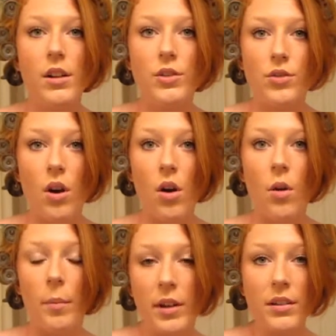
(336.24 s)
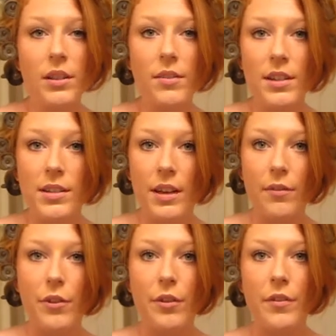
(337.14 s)
So I'm going to leave this in
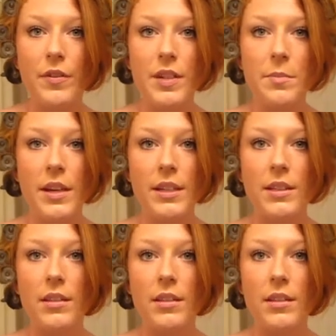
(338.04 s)
for 15 minutes,